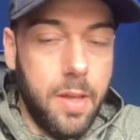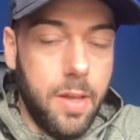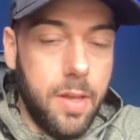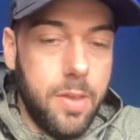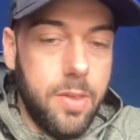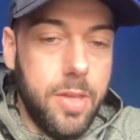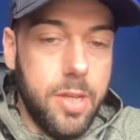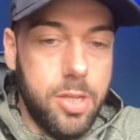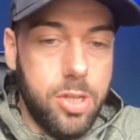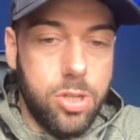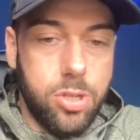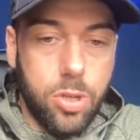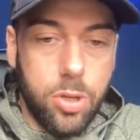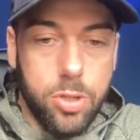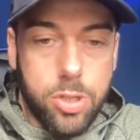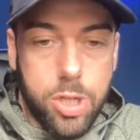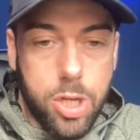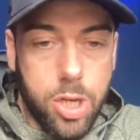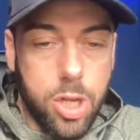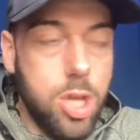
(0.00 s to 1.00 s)
there's
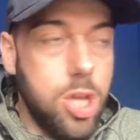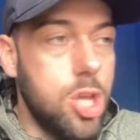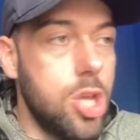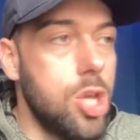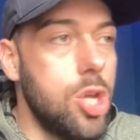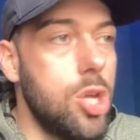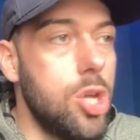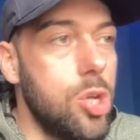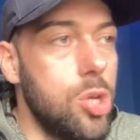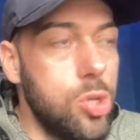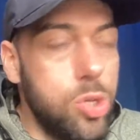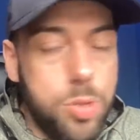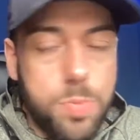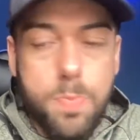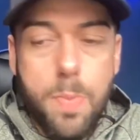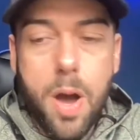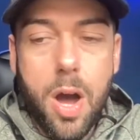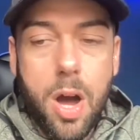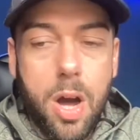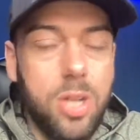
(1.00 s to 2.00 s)
such a huge
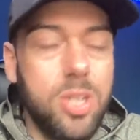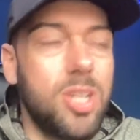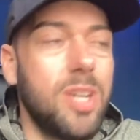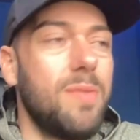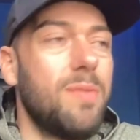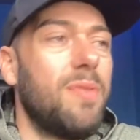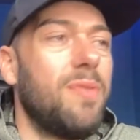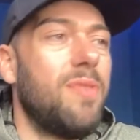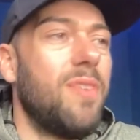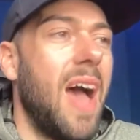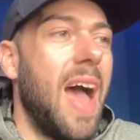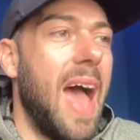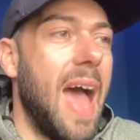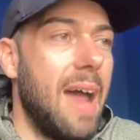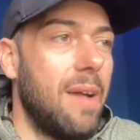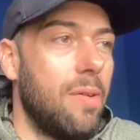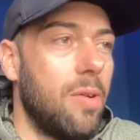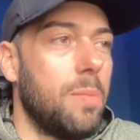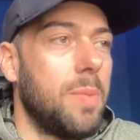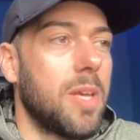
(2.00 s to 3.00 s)
margin for
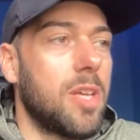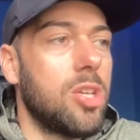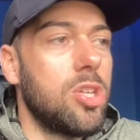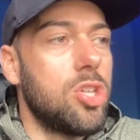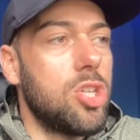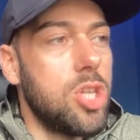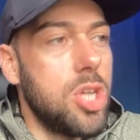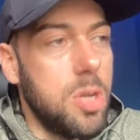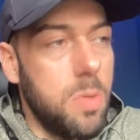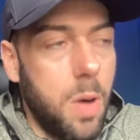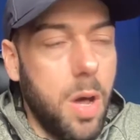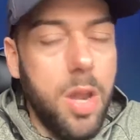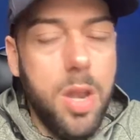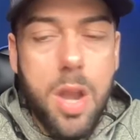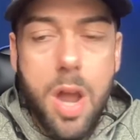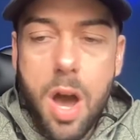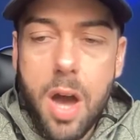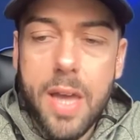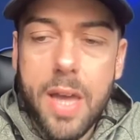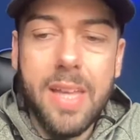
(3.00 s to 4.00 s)
error because you are
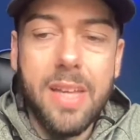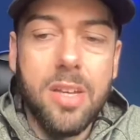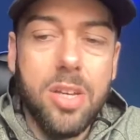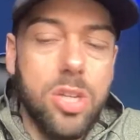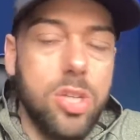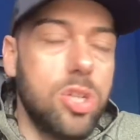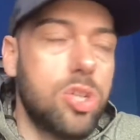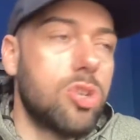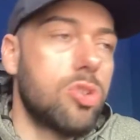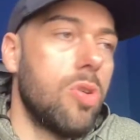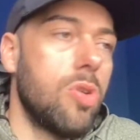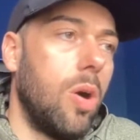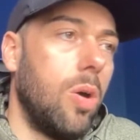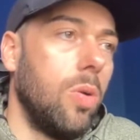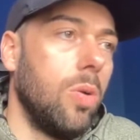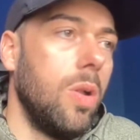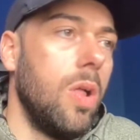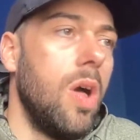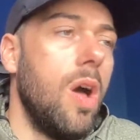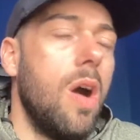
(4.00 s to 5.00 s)
not in
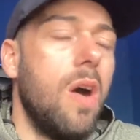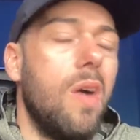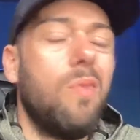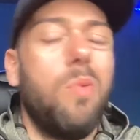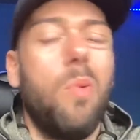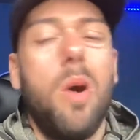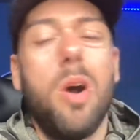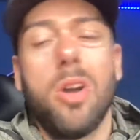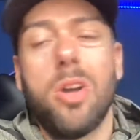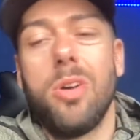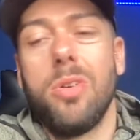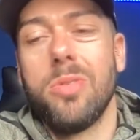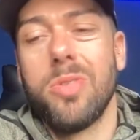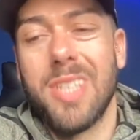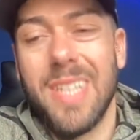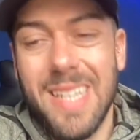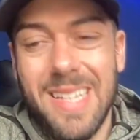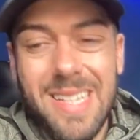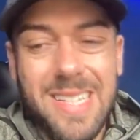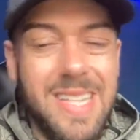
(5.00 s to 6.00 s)
control of what goes
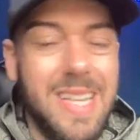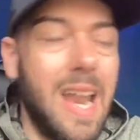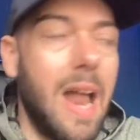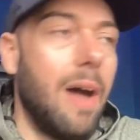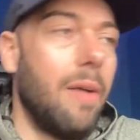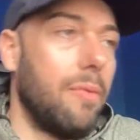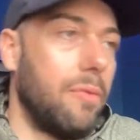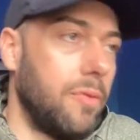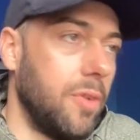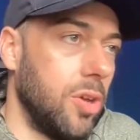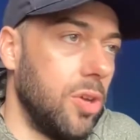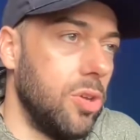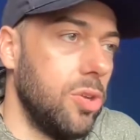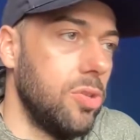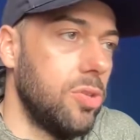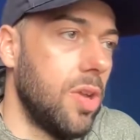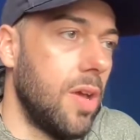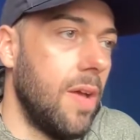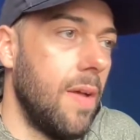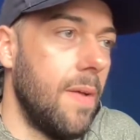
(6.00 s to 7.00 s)
into that
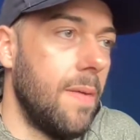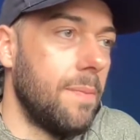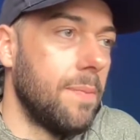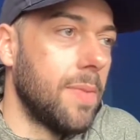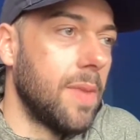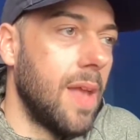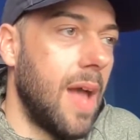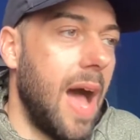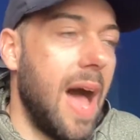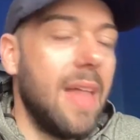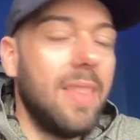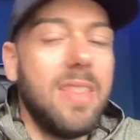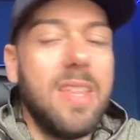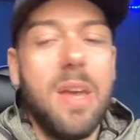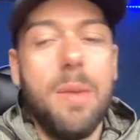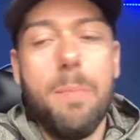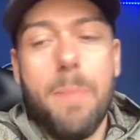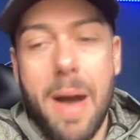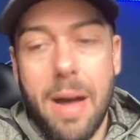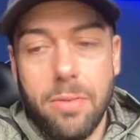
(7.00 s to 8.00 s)
food and the
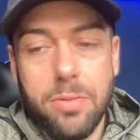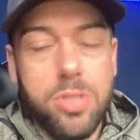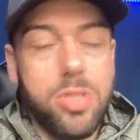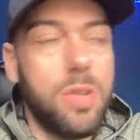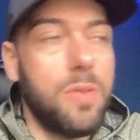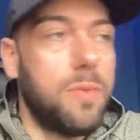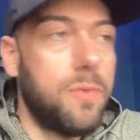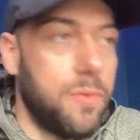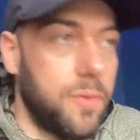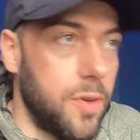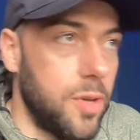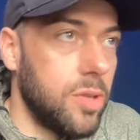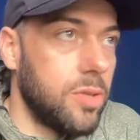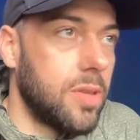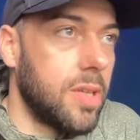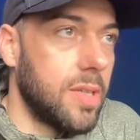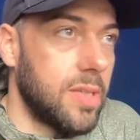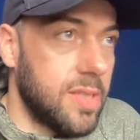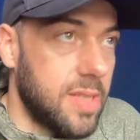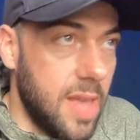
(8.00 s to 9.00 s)
amount of food
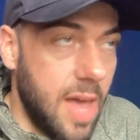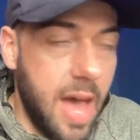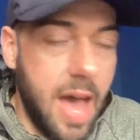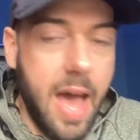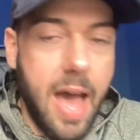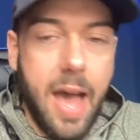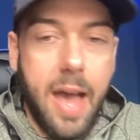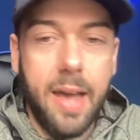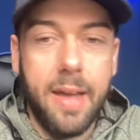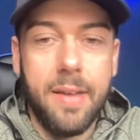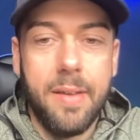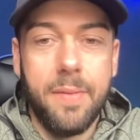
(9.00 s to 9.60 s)
that's there.